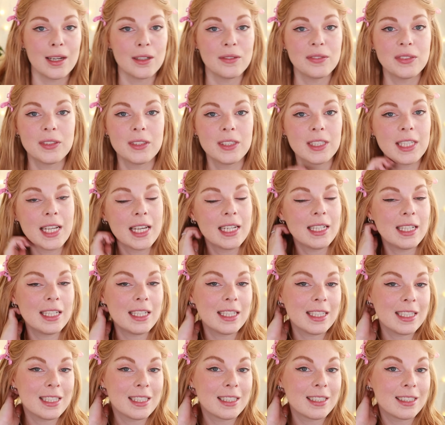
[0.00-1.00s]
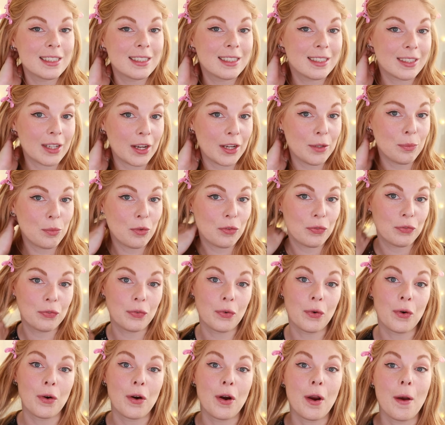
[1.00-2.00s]
After that, it is time
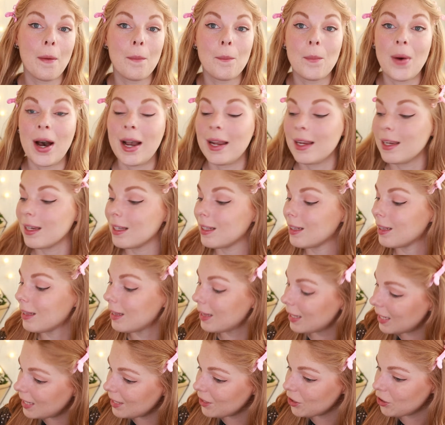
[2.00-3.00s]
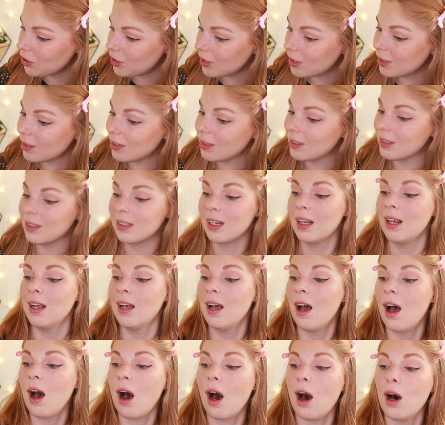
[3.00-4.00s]
for my lashes.
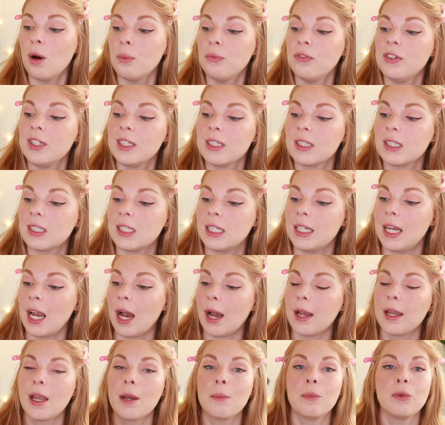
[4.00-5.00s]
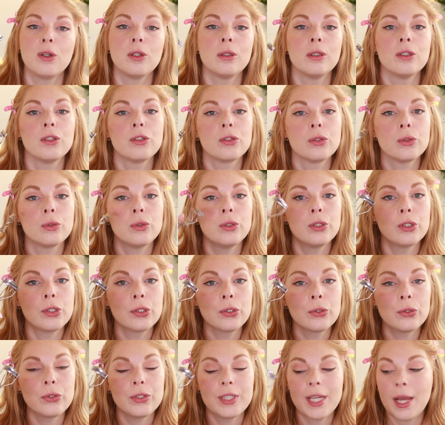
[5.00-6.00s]
Obviously, I am going to
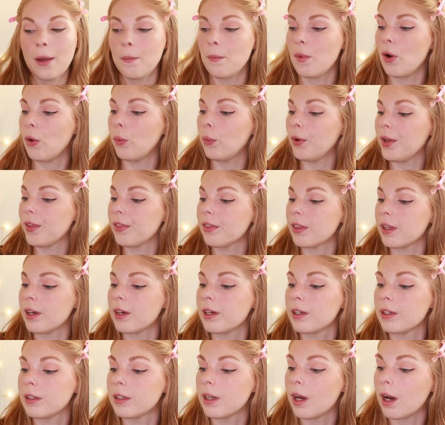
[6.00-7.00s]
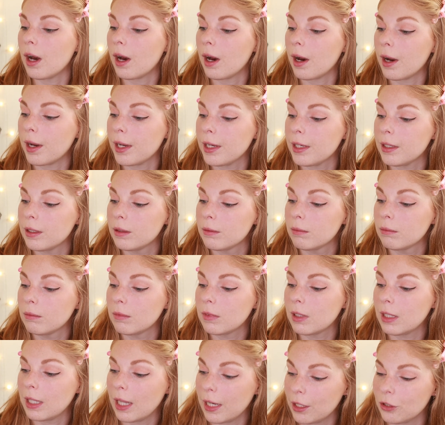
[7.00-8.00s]
curl them with an
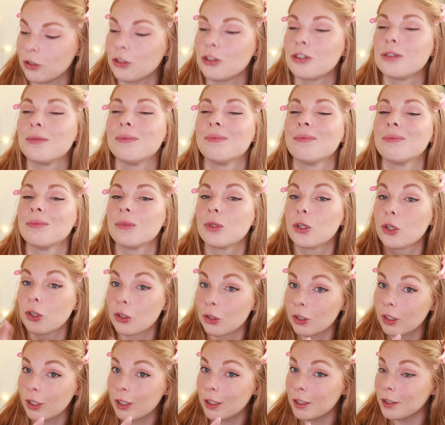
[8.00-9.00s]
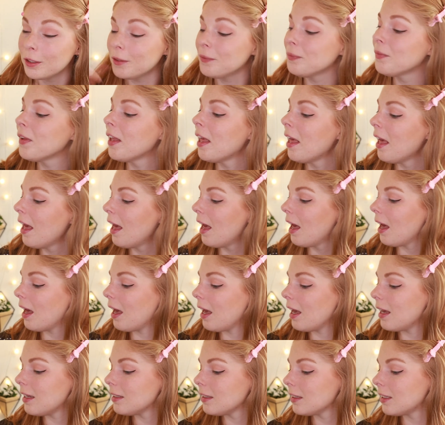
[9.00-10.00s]
eyelash curler.
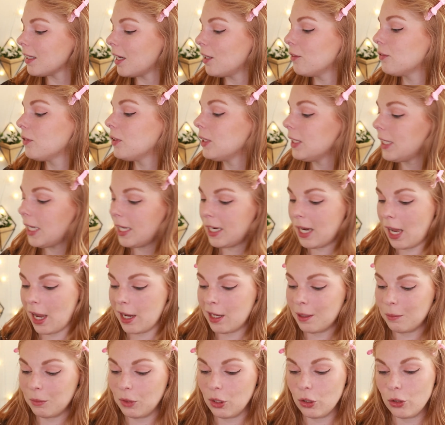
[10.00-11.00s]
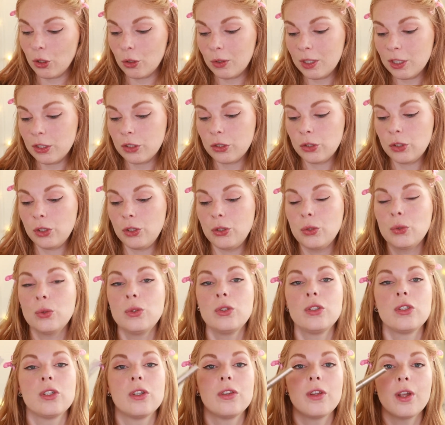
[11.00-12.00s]
And after that, I'm going to
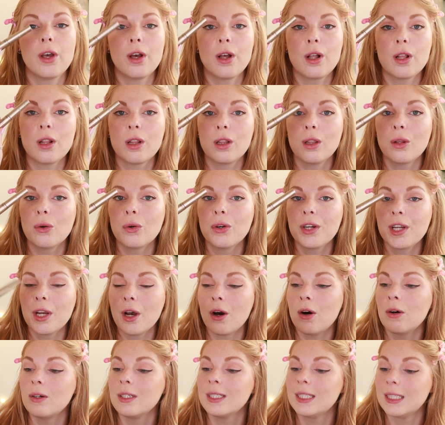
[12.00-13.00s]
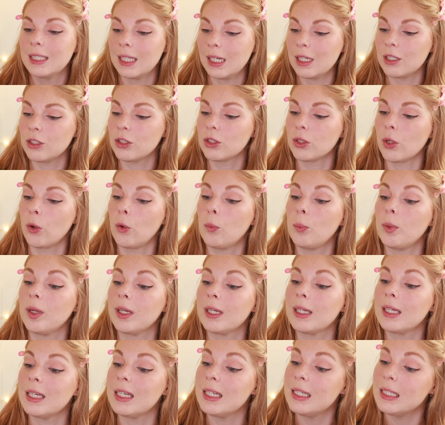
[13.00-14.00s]
use the L'Oreal
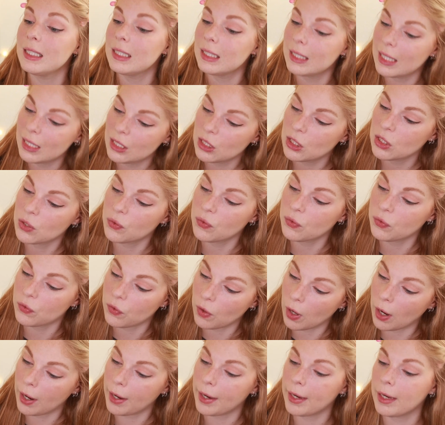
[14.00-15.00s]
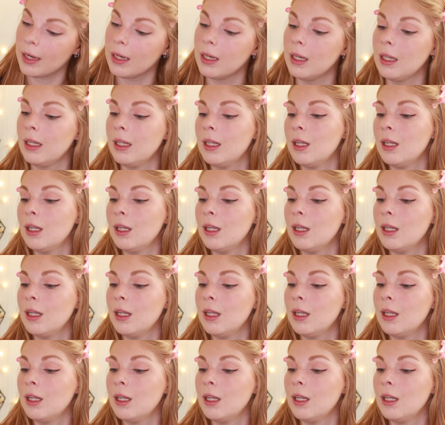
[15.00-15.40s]
Telescopic Intensify,